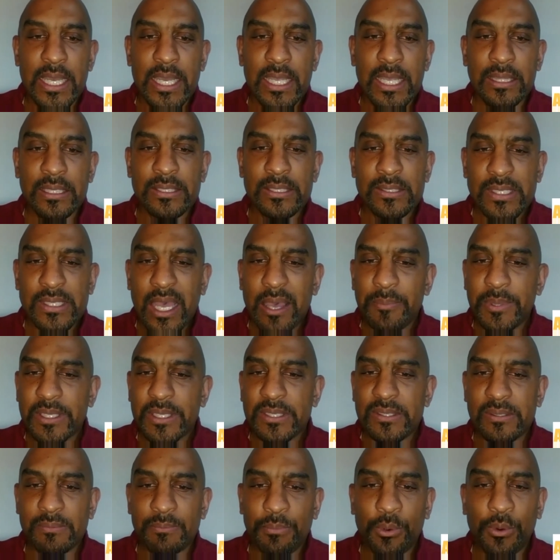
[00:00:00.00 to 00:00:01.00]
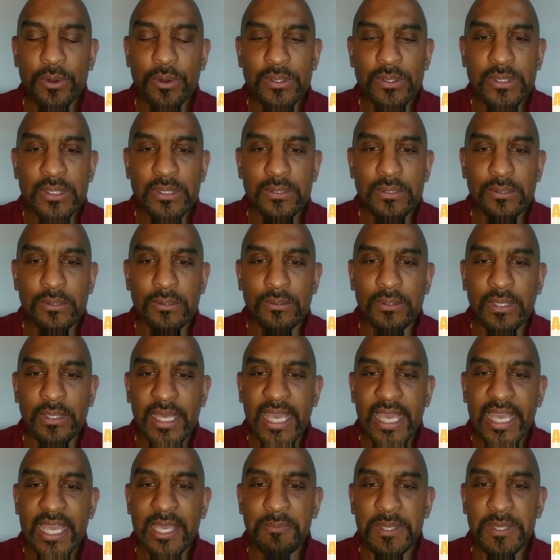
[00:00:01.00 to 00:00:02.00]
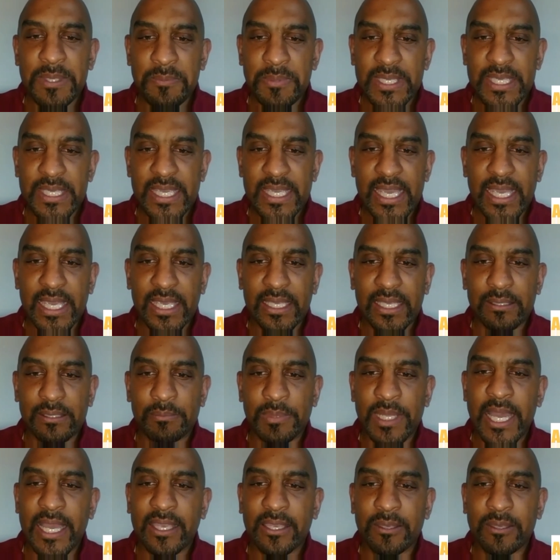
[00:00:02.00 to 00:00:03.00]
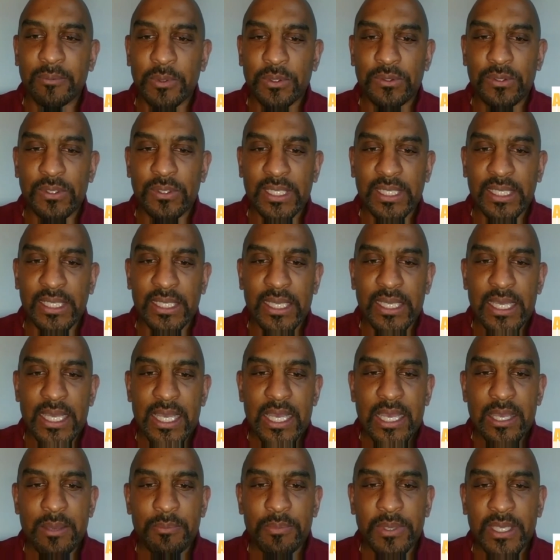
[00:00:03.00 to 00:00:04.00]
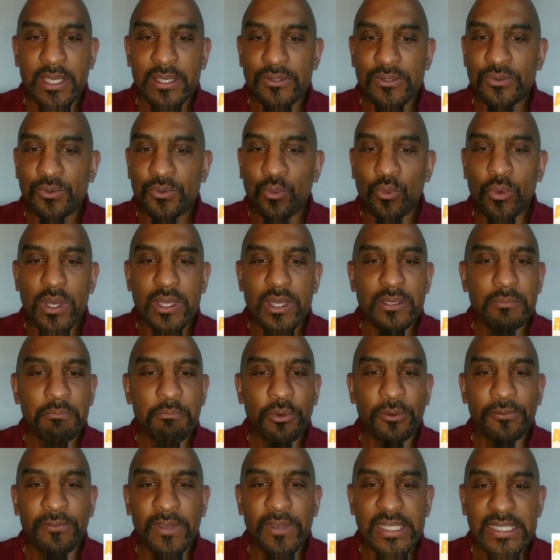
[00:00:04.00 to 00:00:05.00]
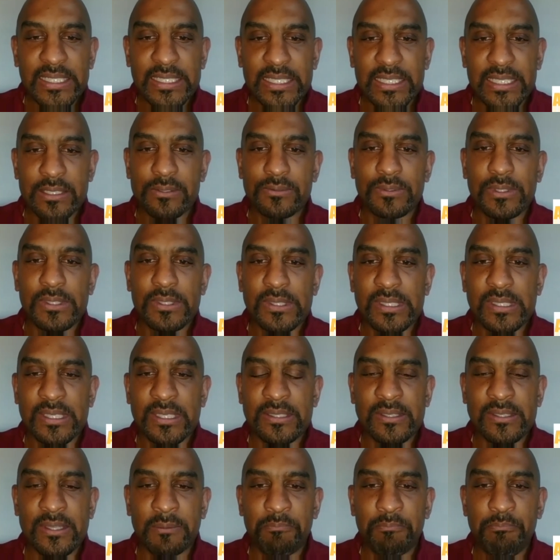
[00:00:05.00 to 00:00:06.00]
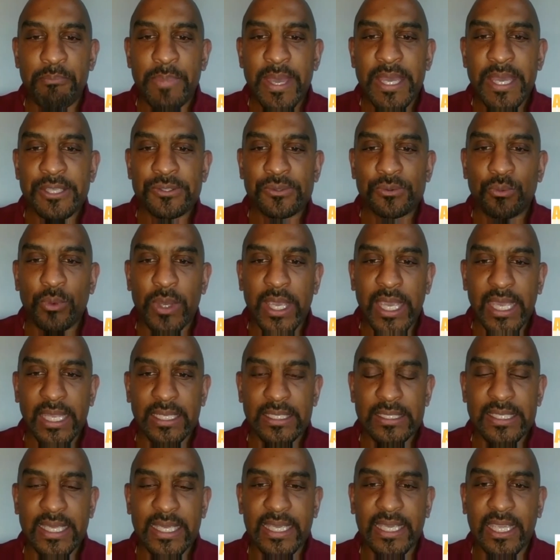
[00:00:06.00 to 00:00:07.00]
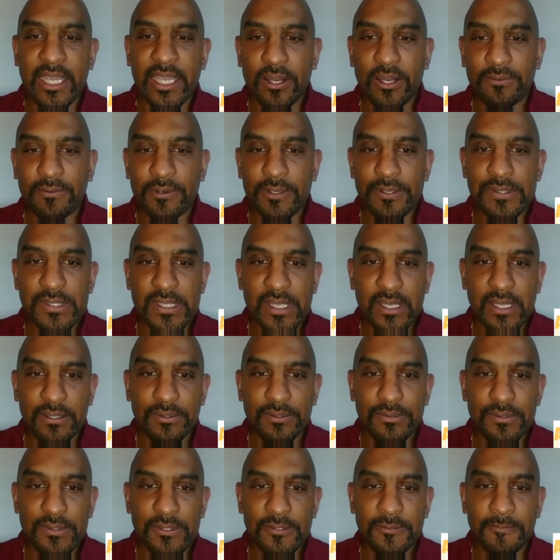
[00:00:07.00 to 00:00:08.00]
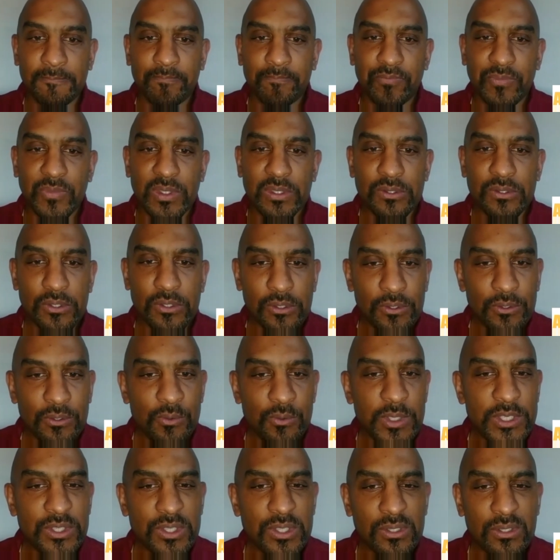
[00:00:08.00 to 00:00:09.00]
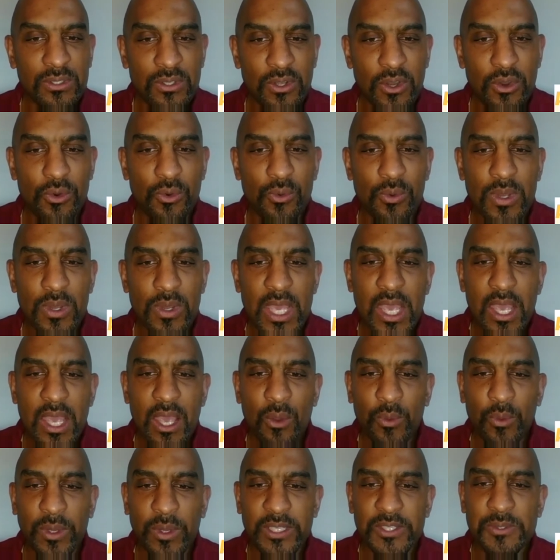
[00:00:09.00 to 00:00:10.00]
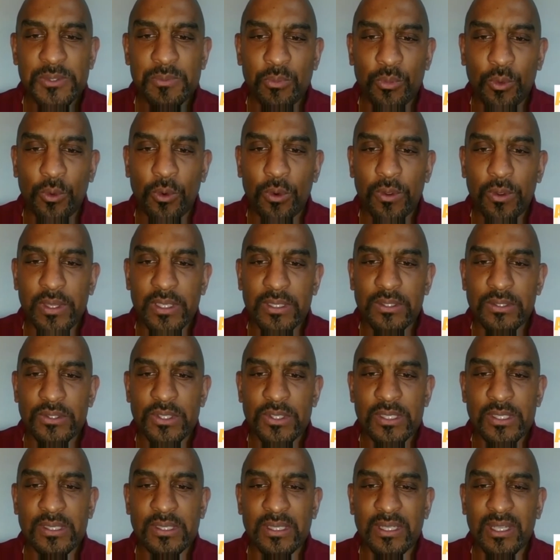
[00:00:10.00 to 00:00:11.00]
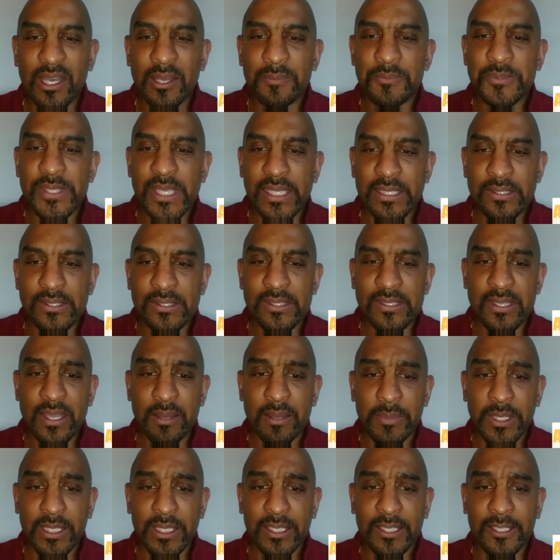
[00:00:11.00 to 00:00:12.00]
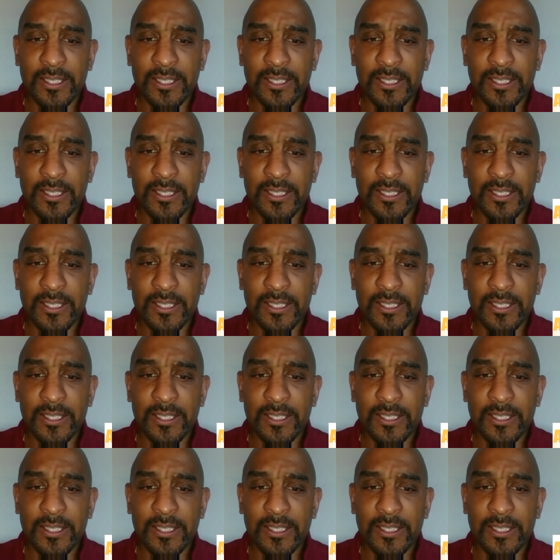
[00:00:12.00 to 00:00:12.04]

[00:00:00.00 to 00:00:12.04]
This topic is important to the ABPA and the Black community because 1, preventing illness is the best way to take care of ourselves. 2, we should know when it's more than just an upset stomach.